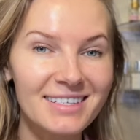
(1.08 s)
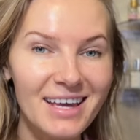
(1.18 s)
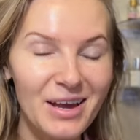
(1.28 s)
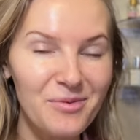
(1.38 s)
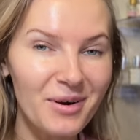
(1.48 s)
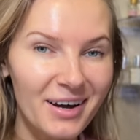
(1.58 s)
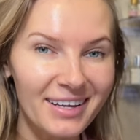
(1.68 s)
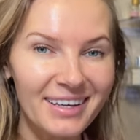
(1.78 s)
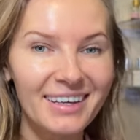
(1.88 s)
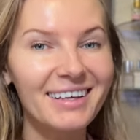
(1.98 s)
day
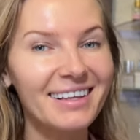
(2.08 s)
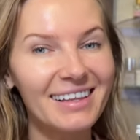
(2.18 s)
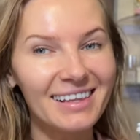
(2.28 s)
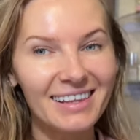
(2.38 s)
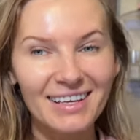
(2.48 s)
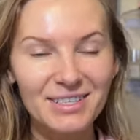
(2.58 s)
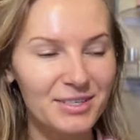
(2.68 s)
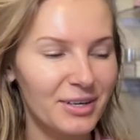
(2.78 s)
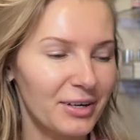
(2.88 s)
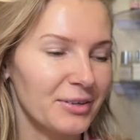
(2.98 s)
one, let's
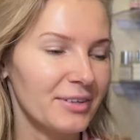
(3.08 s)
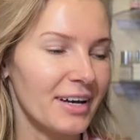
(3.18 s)
go.